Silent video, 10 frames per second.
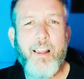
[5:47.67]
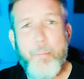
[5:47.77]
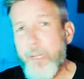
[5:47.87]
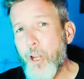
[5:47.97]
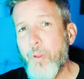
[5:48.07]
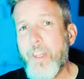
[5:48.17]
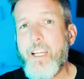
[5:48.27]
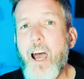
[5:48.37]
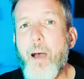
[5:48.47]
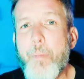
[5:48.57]
Let me know in the
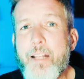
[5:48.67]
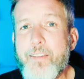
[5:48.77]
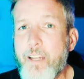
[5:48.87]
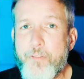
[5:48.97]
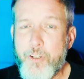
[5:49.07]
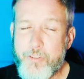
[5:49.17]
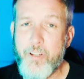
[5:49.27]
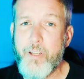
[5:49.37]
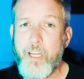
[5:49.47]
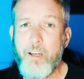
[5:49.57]
comments, and if you're
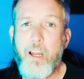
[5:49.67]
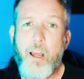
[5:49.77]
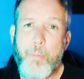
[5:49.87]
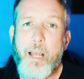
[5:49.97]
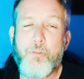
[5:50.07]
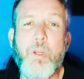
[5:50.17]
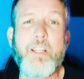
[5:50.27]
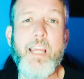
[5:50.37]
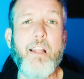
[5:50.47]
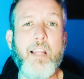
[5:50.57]
still here, might as well
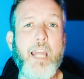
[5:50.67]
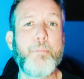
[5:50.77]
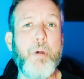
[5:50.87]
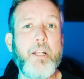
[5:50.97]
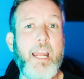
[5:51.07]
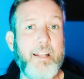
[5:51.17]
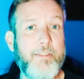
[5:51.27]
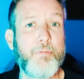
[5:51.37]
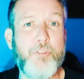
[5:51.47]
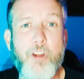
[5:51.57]
hit that like button and
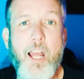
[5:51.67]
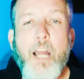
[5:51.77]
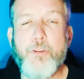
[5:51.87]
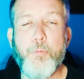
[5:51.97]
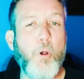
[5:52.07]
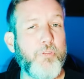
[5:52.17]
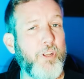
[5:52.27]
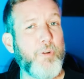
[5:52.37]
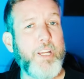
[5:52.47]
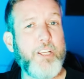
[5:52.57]
subscribe. I do post
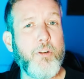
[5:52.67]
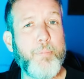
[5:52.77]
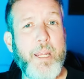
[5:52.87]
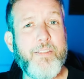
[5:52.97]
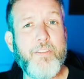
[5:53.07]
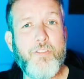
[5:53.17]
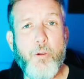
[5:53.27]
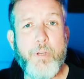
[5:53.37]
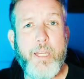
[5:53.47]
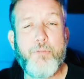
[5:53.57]
on a regular basis,
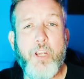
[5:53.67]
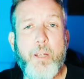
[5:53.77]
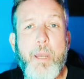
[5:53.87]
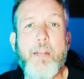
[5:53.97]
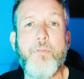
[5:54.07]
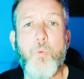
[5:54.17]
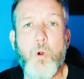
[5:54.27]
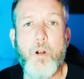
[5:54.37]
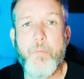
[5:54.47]
so keep checking back for more.